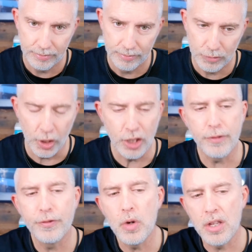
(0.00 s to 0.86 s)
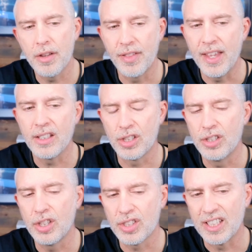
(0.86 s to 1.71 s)
So here's a few other things
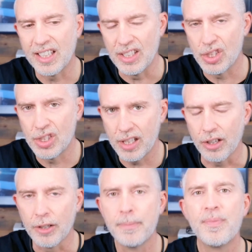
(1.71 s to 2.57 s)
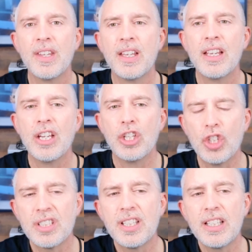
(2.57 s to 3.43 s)
just to consider,
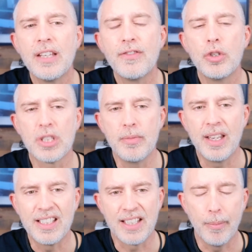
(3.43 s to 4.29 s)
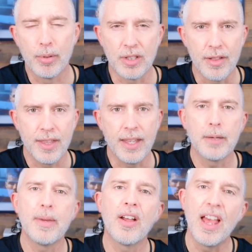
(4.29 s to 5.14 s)
just to give you some examples to think
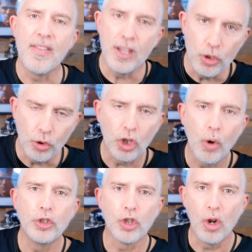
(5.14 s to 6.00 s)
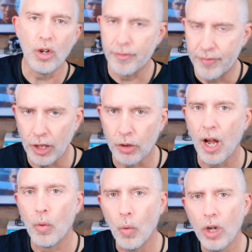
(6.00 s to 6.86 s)
about, and then you can go on your own and figure
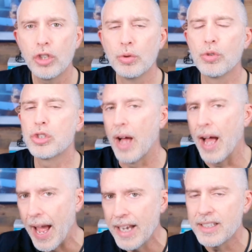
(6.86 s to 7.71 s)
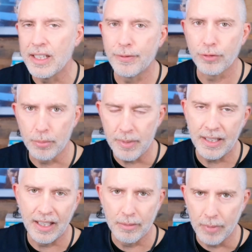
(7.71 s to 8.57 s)
out what tools do I need for
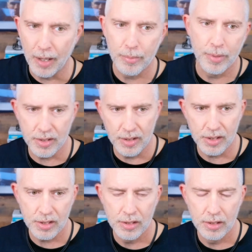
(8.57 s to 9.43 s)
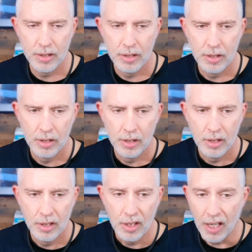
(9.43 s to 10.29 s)
me and my business.
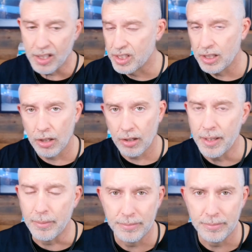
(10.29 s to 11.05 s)
A CRM.